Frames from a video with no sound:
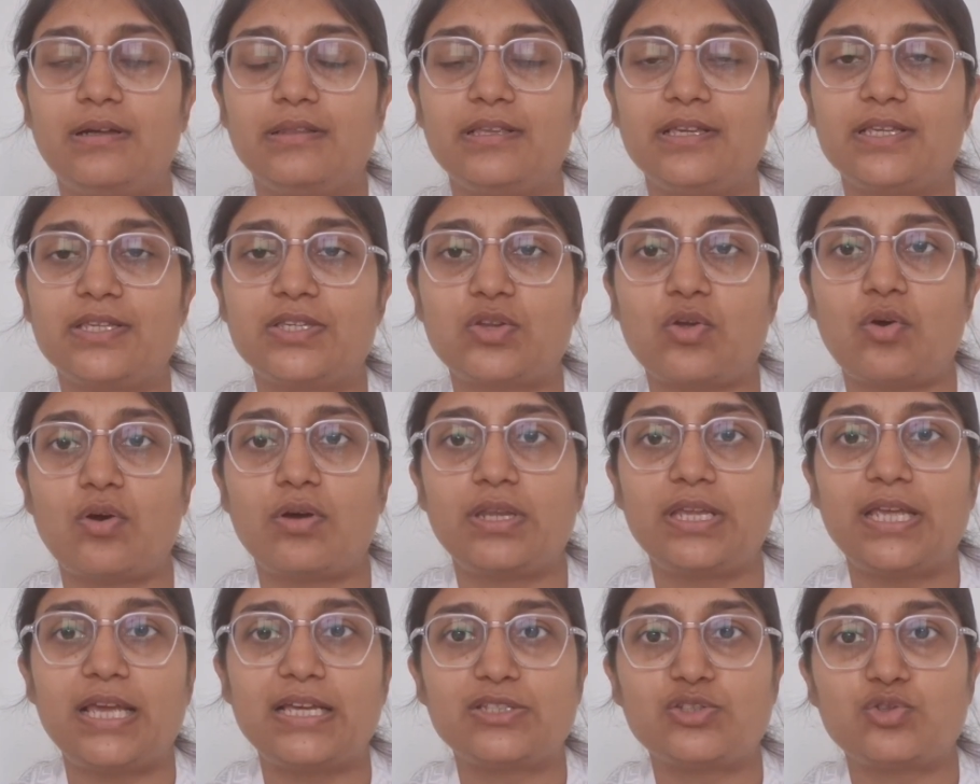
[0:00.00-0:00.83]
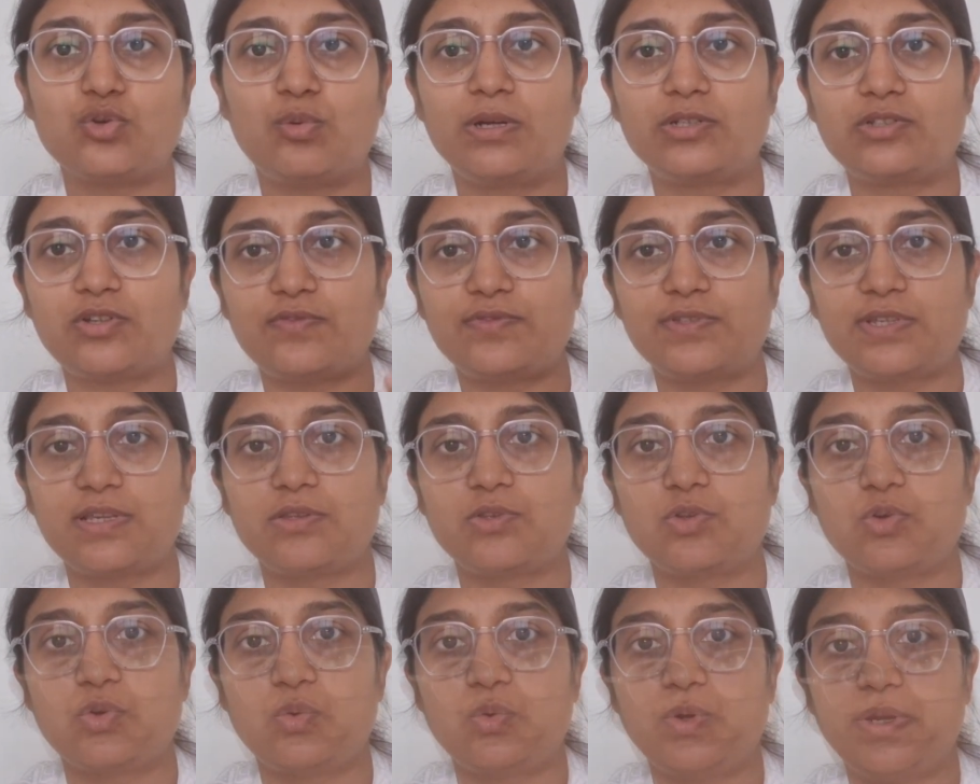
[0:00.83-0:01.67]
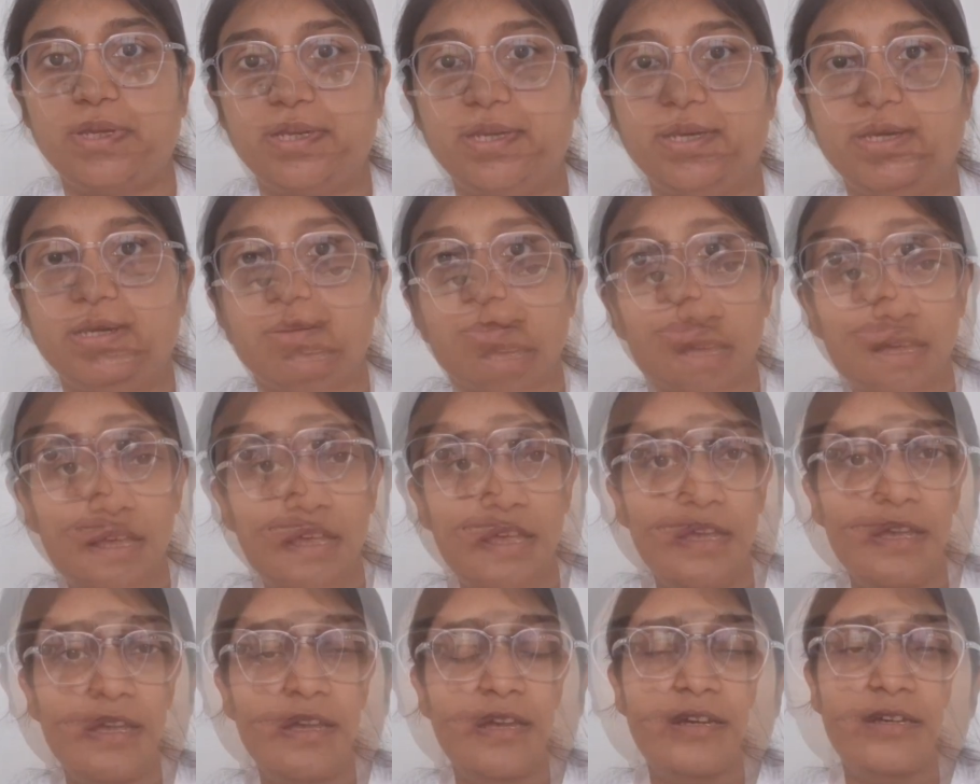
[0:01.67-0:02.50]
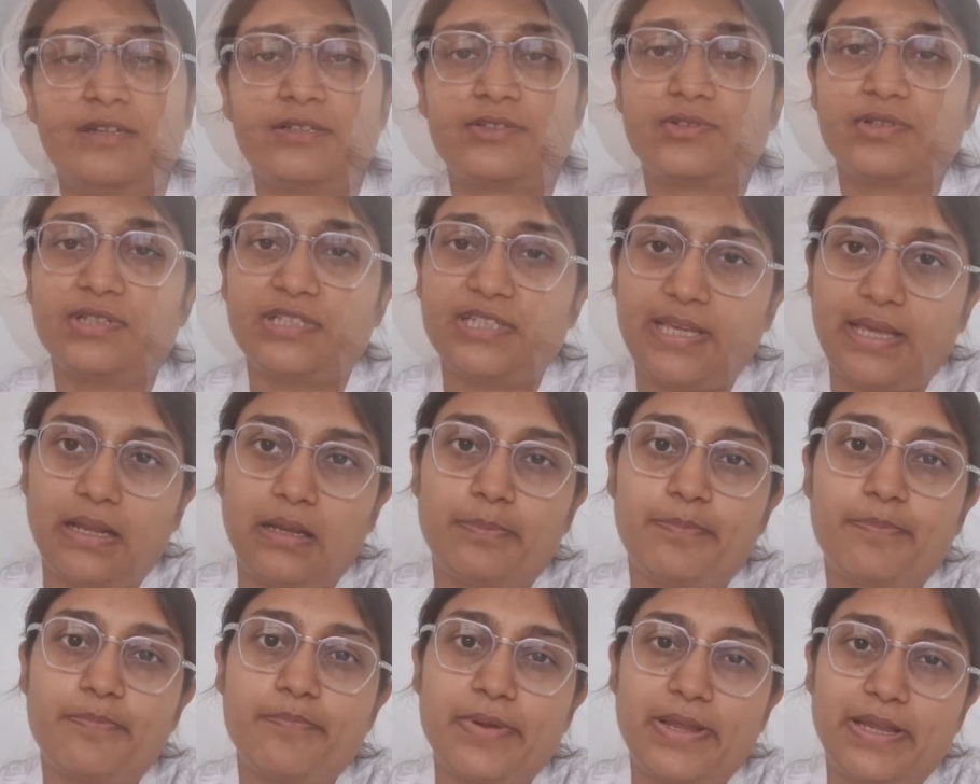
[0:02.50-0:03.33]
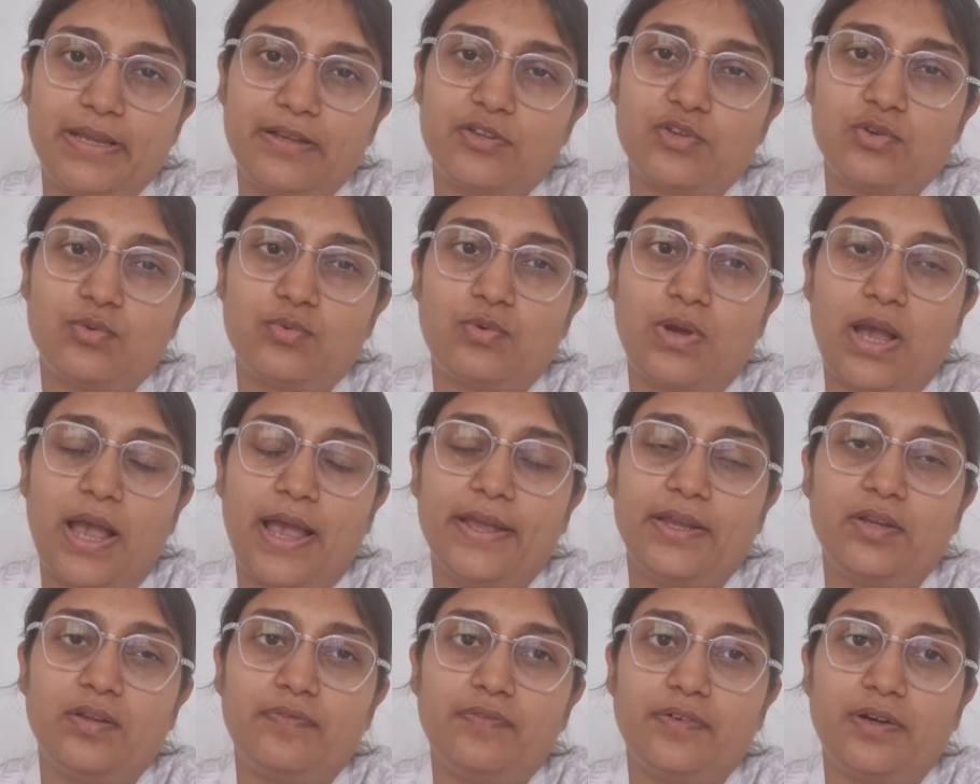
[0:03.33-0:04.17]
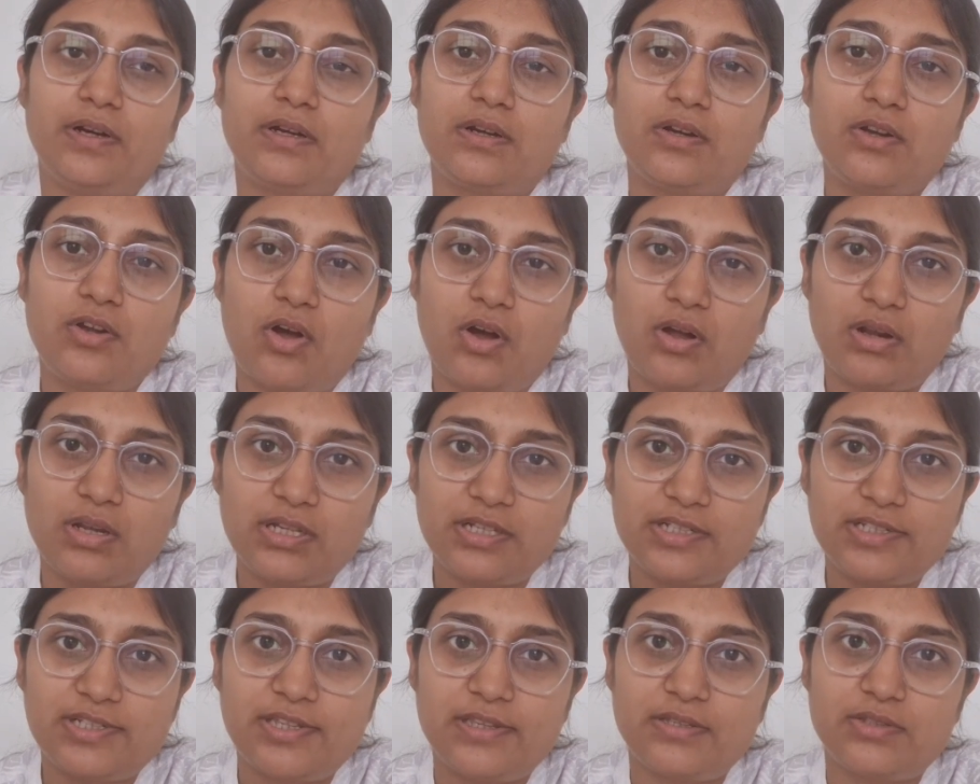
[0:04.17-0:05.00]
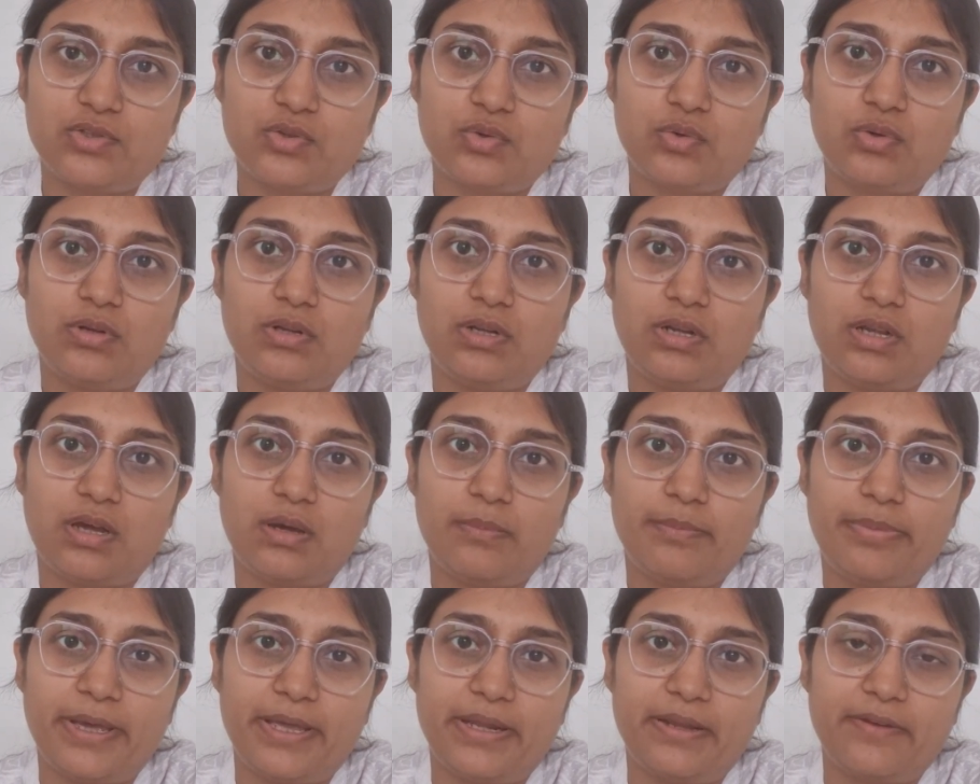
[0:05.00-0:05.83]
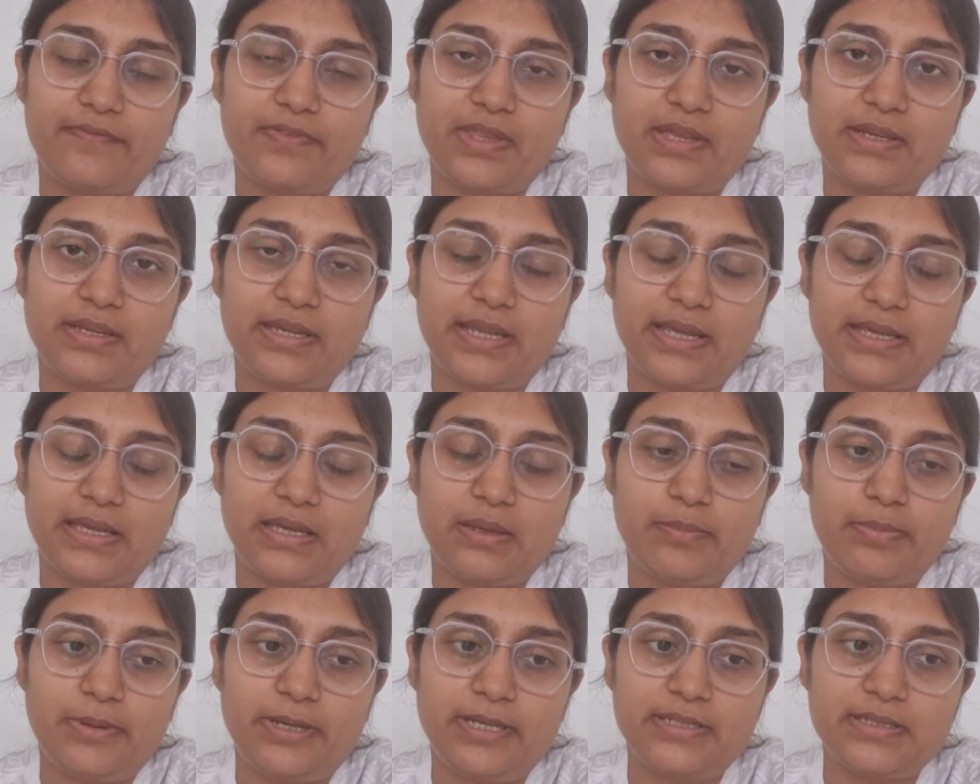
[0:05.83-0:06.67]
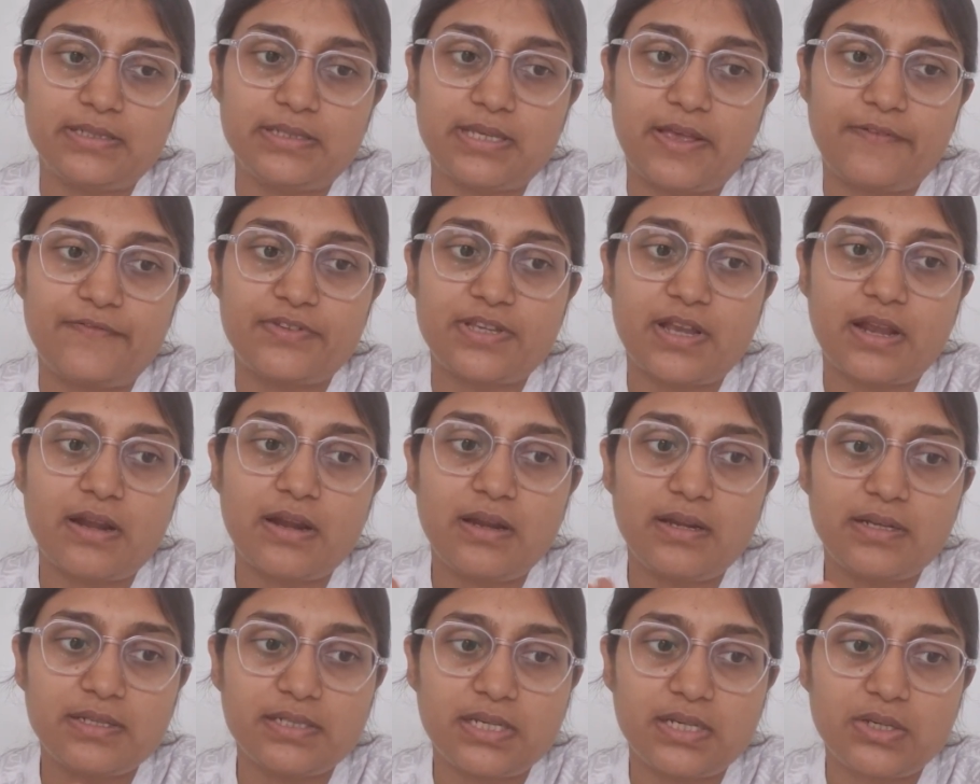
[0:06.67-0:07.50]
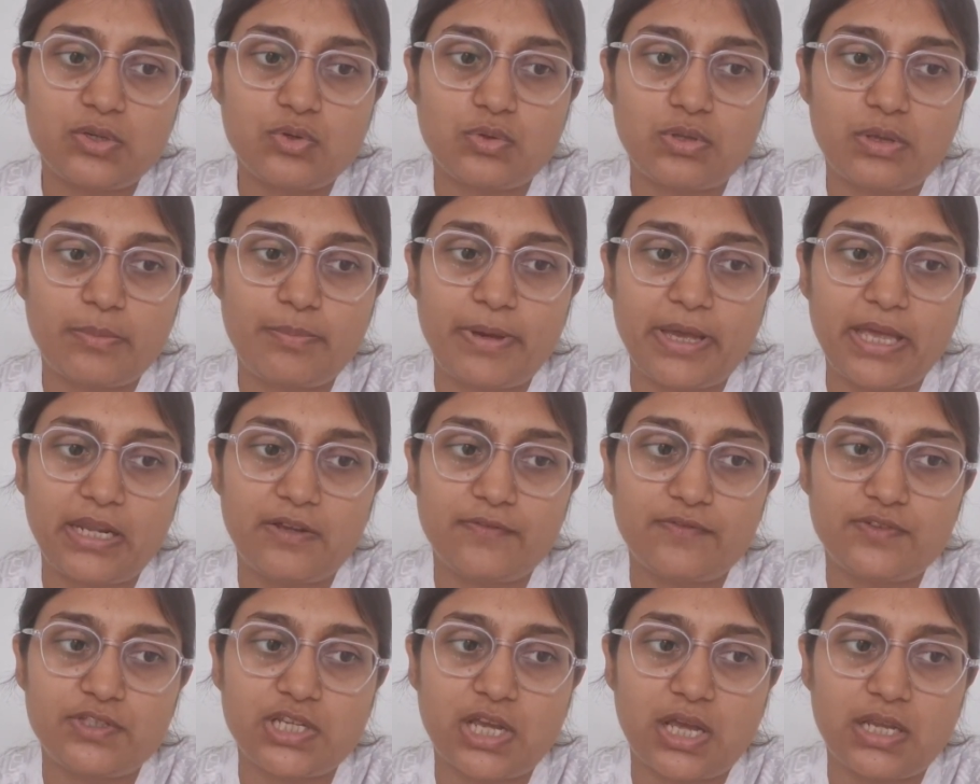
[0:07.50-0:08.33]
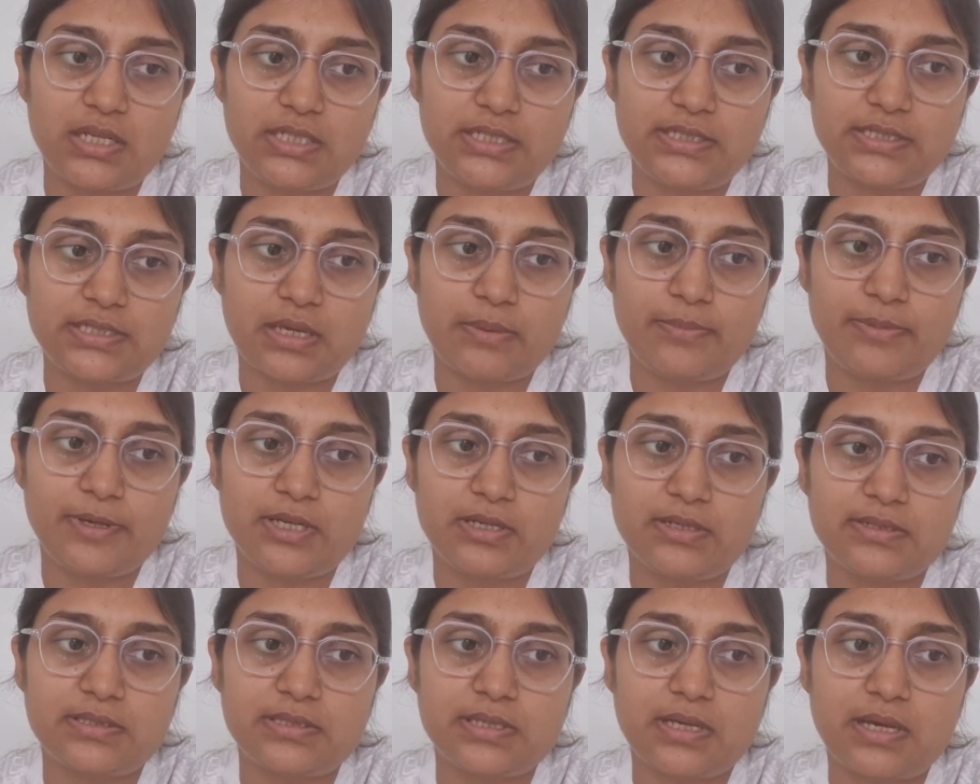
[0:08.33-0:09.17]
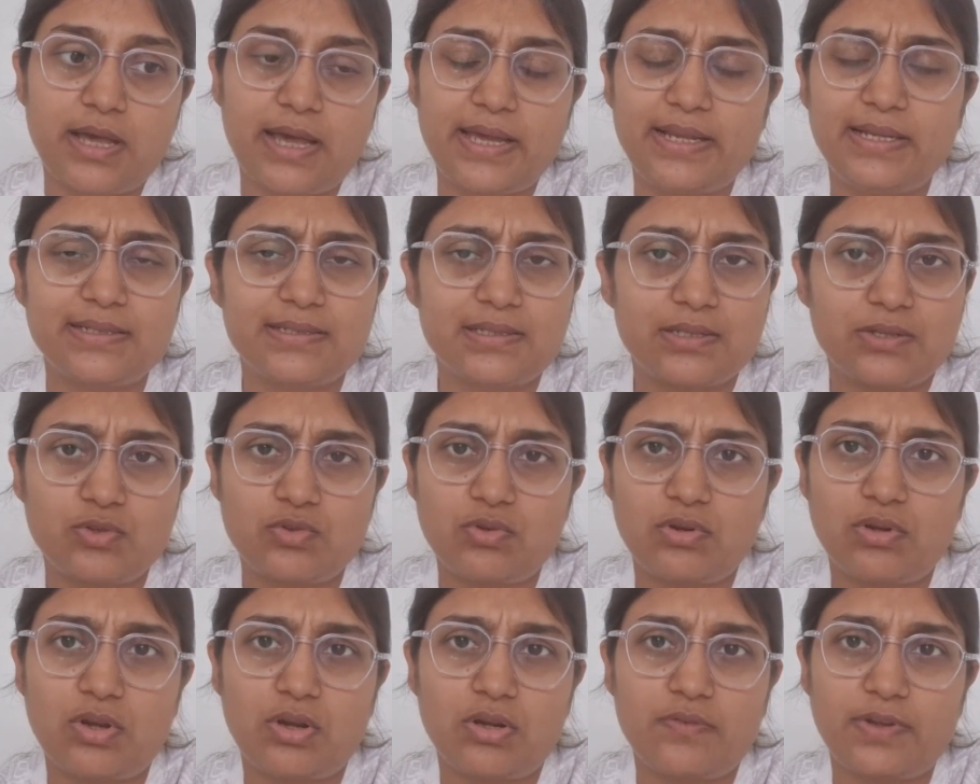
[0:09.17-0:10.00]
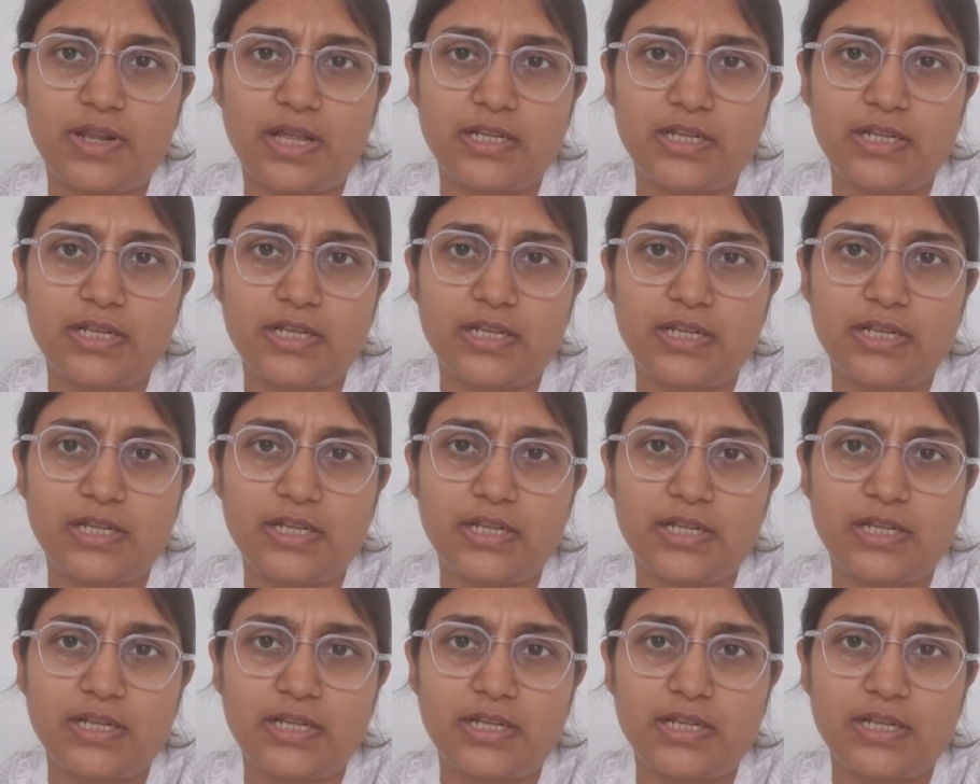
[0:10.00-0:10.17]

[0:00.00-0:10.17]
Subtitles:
this story has so much of Sadhguru in it. So it's helped me to kind of acknowledge this whole Bhairav thing taking place. I've started listening to the Bhairav Chalisa because I listen to a lot of